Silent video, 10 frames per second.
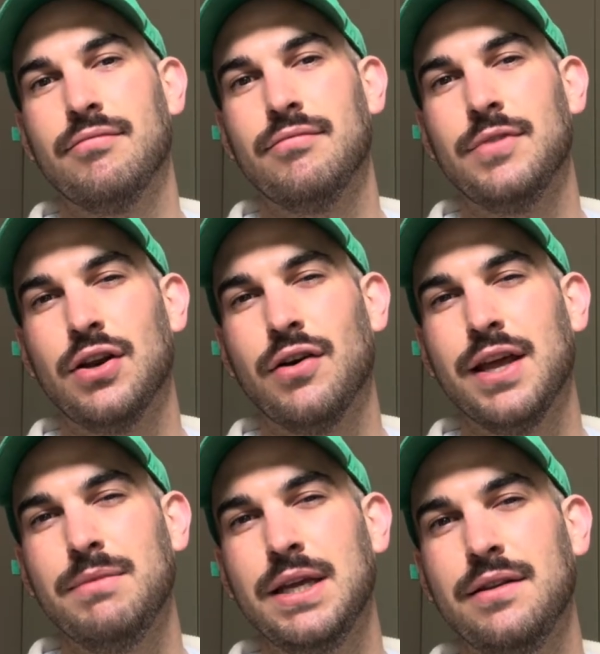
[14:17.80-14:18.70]
You know what
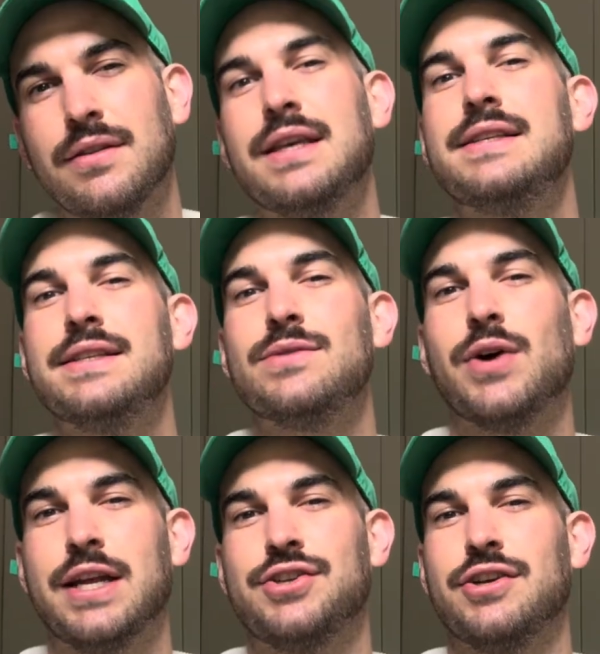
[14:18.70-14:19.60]
I mean? This is
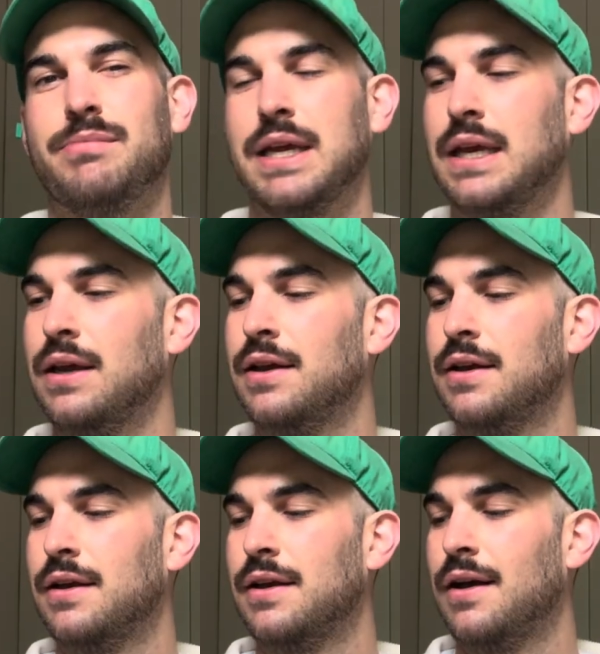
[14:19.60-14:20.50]
what it should be.
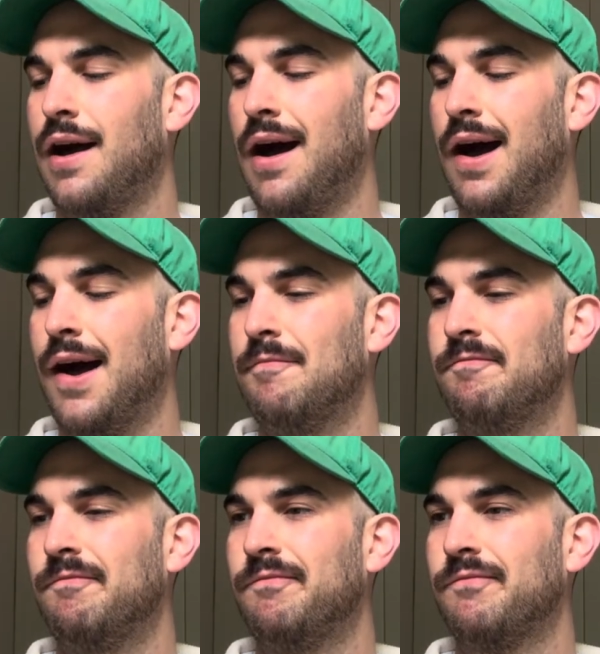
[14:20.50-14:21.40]

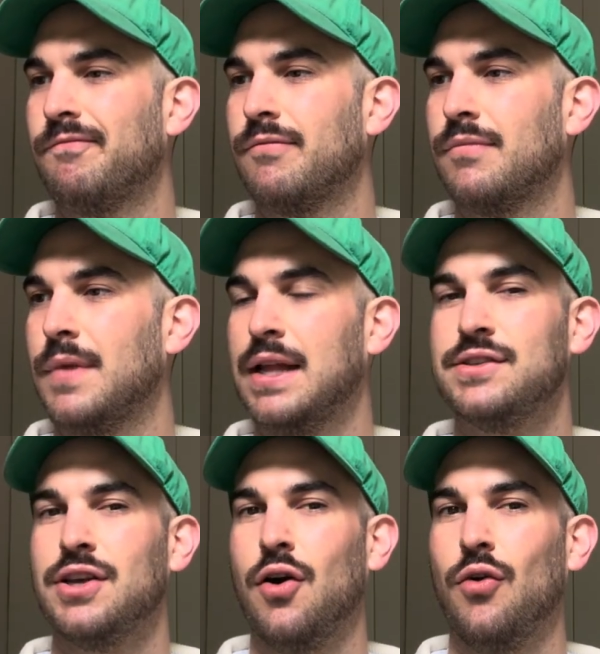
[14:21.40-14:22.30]
um and
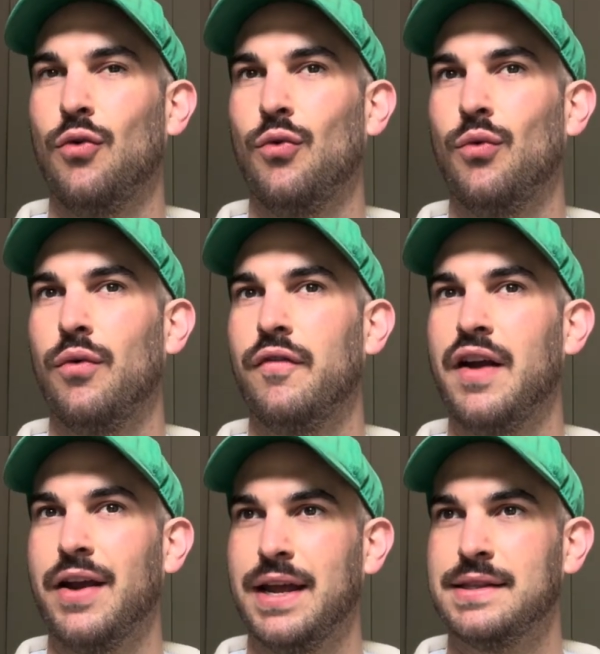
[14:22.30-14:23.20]
so
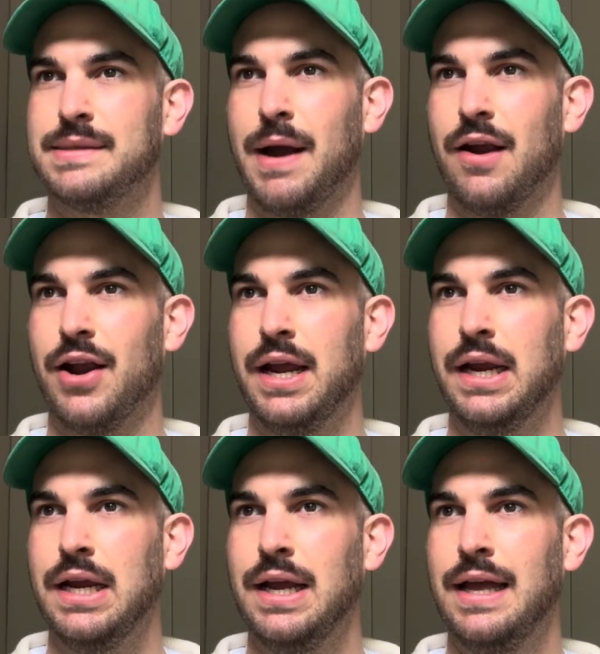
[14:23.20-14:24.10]
very
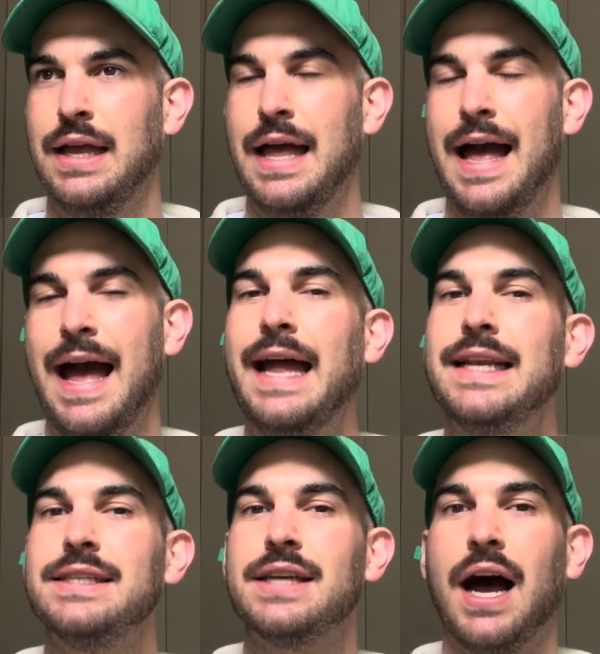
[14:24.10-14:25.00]
inspiring,
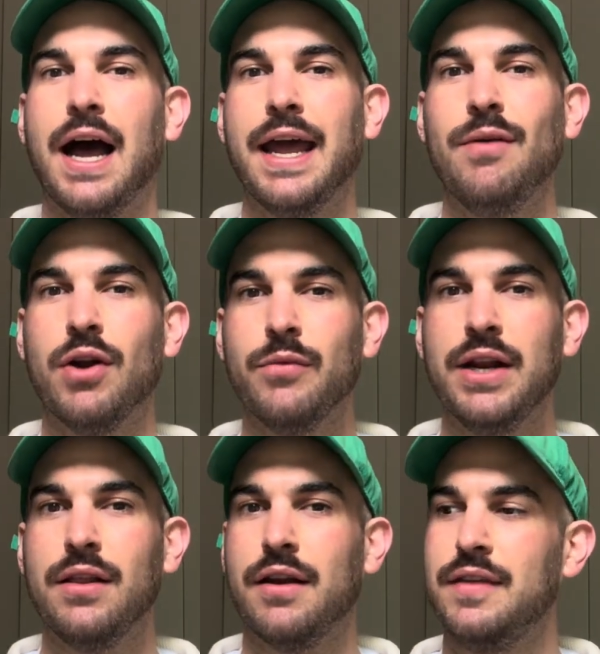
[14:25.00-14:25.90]
and I want to read
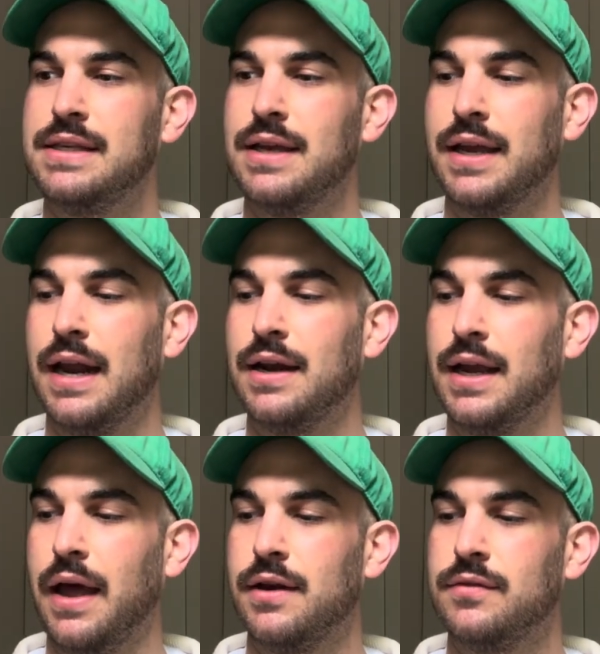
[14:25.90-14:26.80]
a lot of these again and
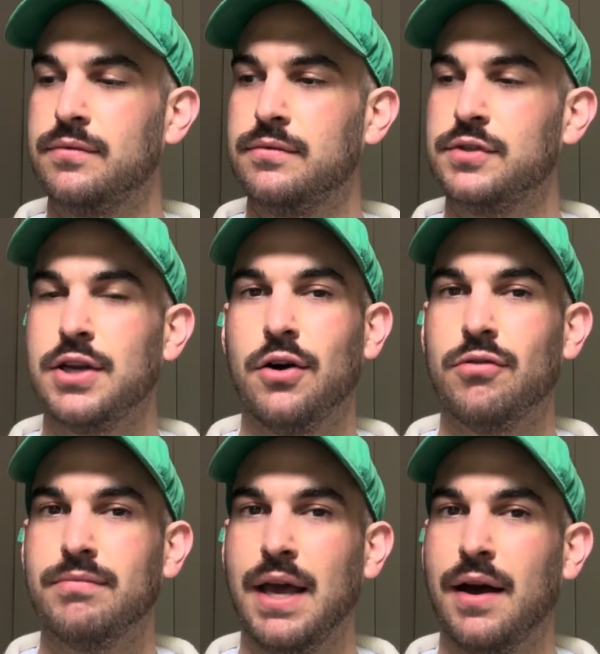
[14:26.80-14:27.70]
again.
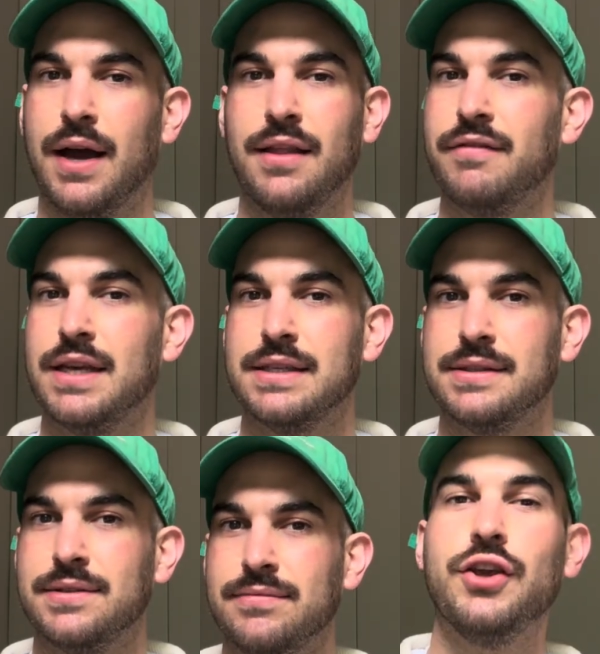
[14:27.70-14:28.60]
So yeah, I love
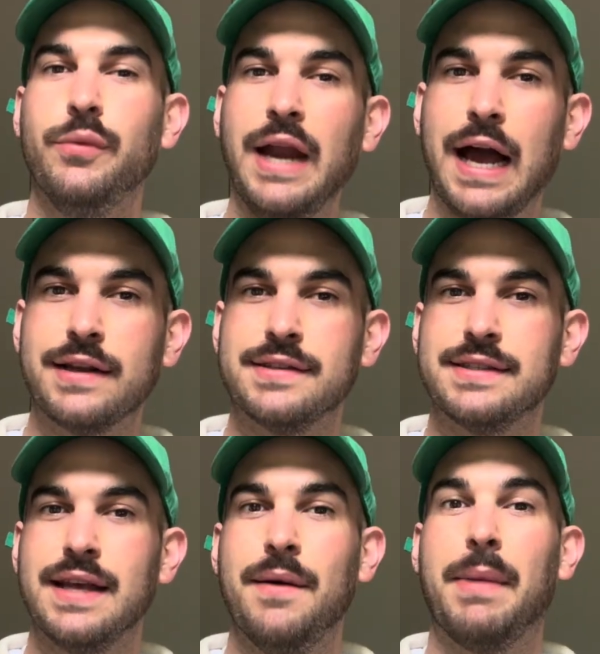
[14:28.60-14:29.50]
this. Human
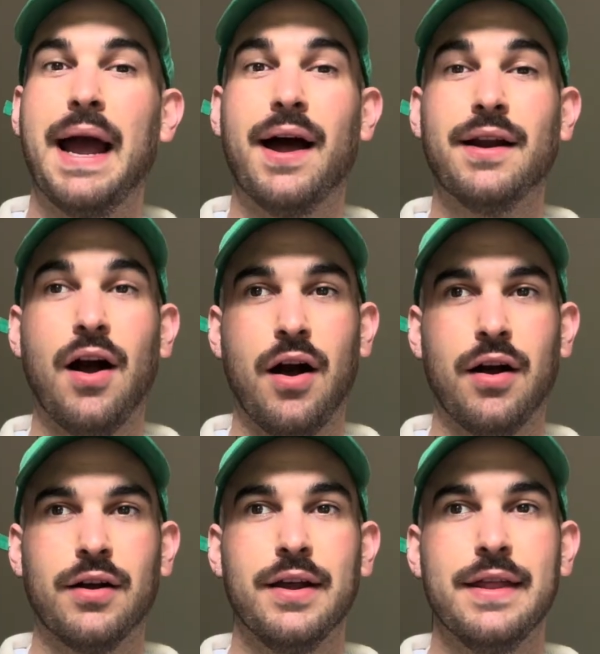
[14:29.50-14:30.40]
Acts by Hong
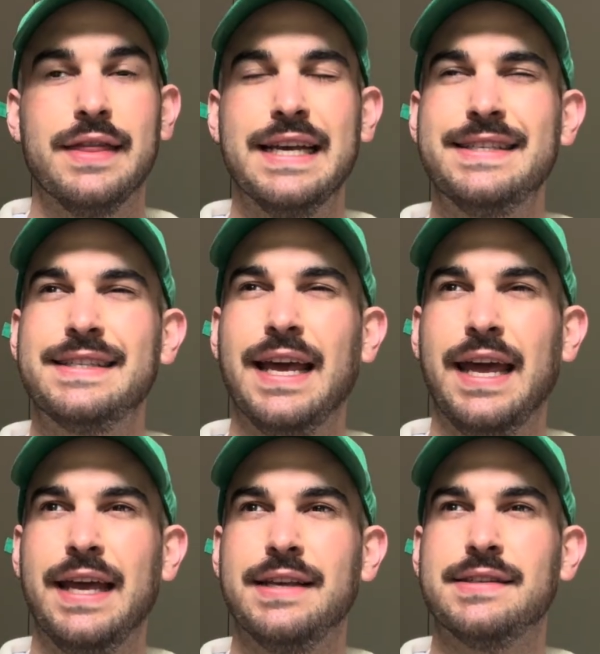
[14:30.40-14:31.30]
Kong. This
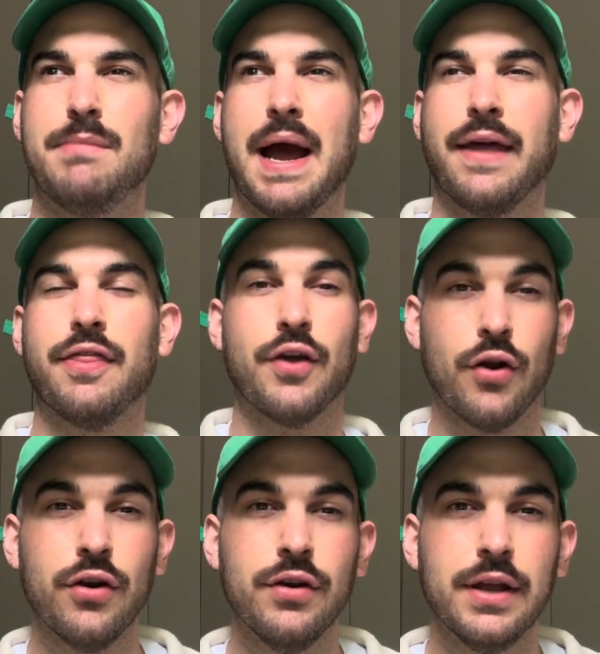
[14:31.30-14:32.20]
is my
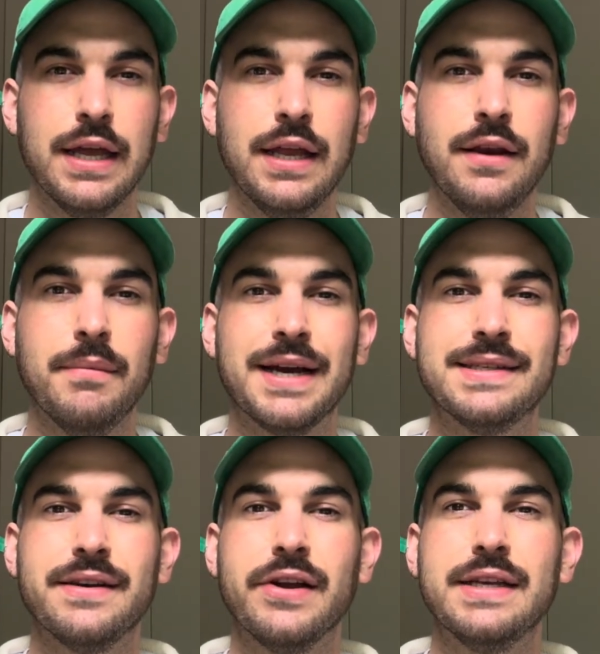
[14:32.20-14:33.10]
third in my
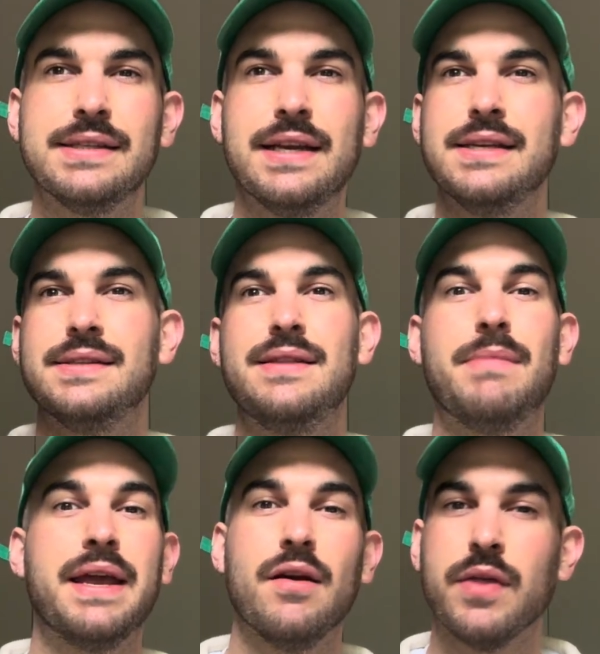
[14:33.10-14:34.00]
series that is
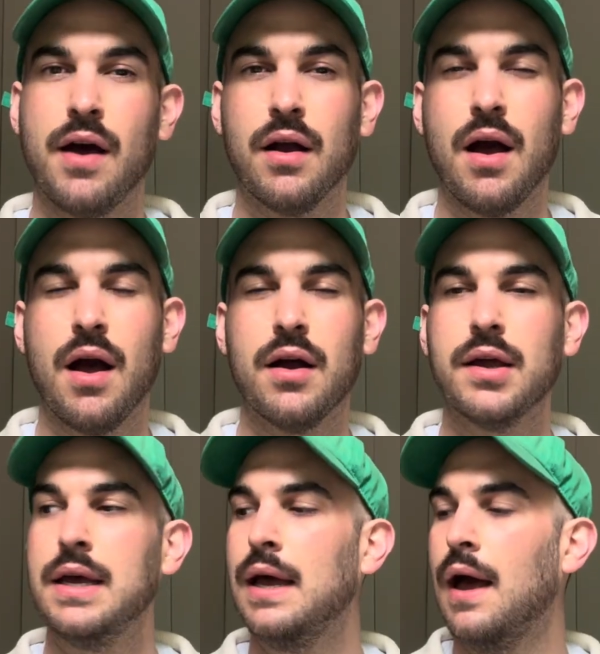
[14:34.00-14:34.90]
my year with Hong
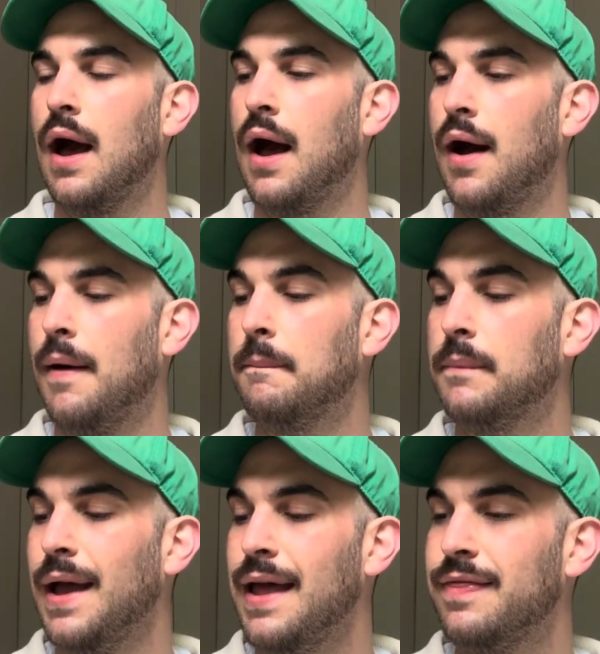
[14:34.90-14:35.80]
Kong.
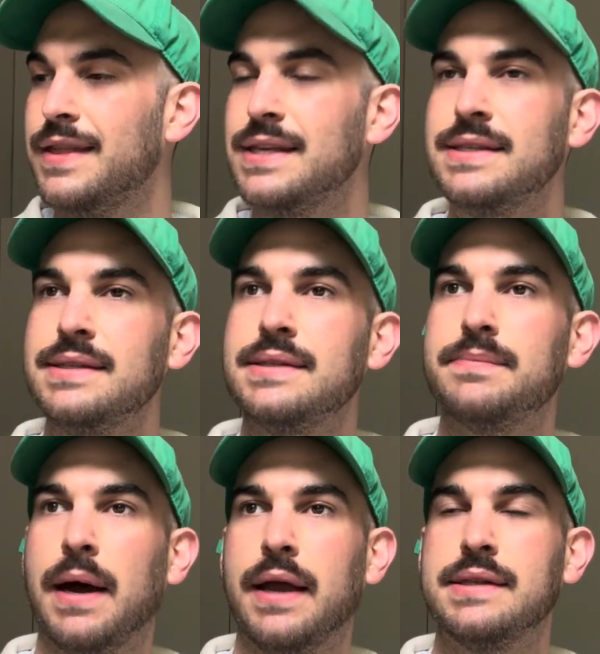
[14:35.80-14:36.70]
And this is
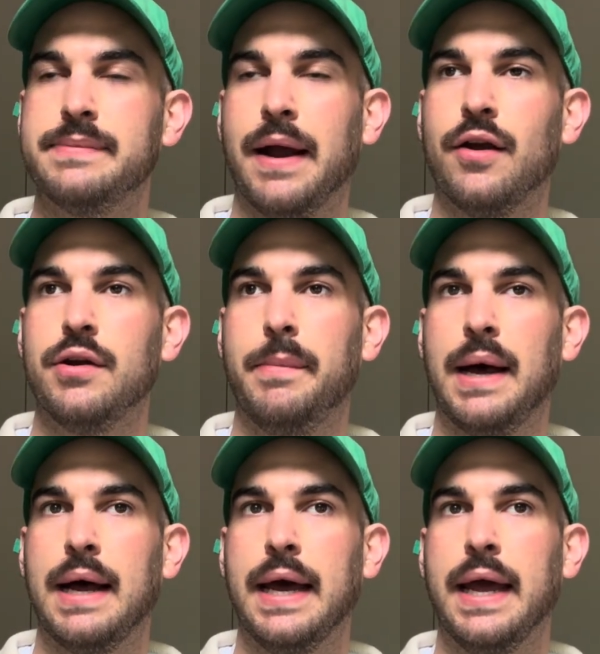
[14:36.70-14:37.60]
inspired
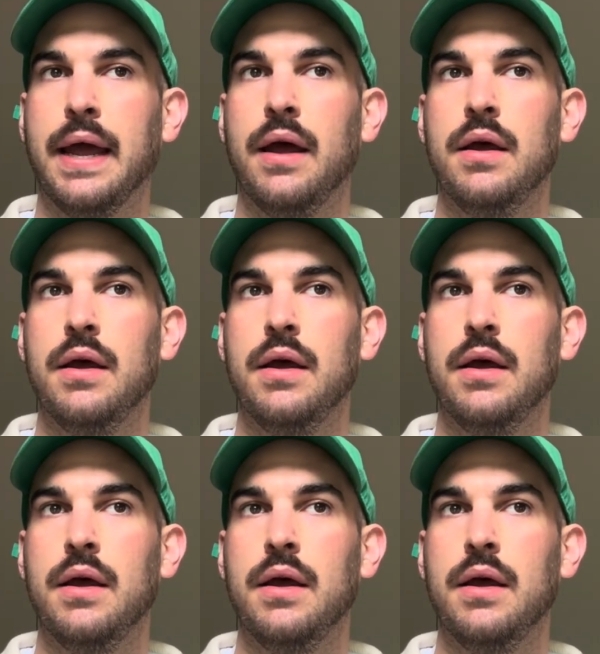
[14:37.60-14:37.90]
by